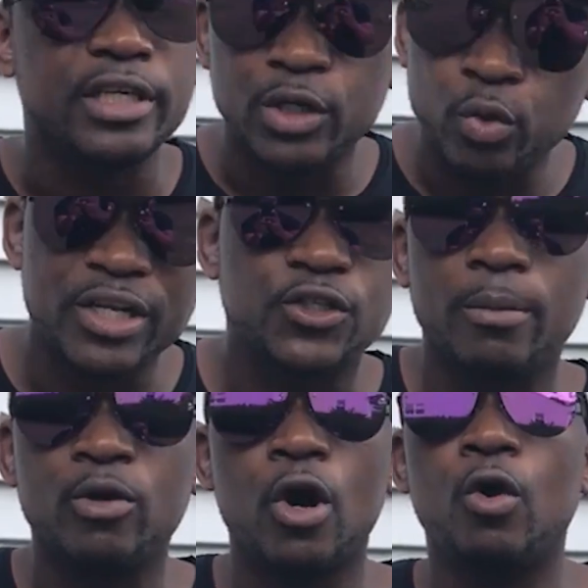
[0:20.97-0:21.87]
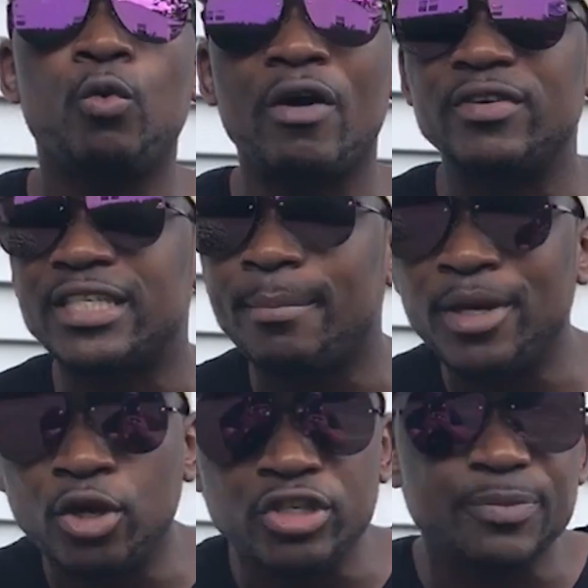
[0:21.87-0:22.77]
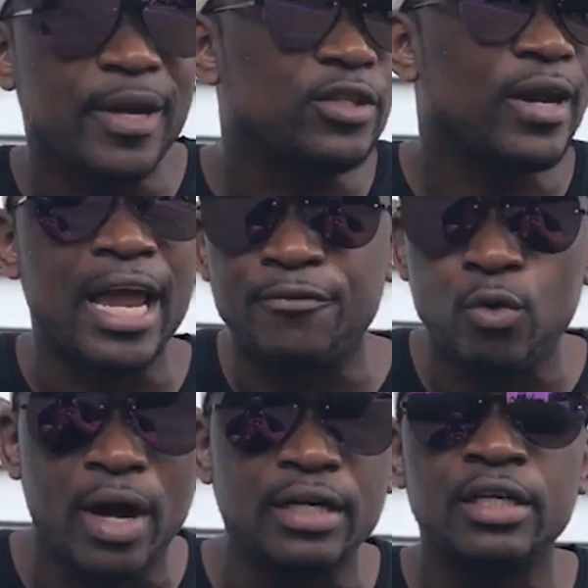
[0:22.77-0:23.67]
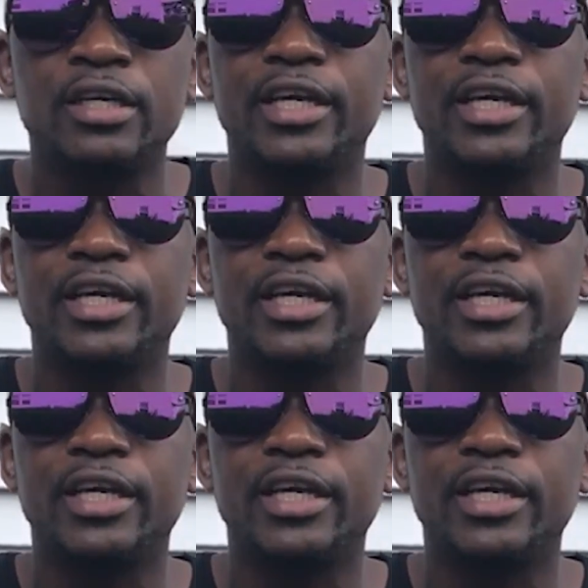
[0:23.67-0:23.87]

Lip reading: You know the something go. We have to say big respect to everyone.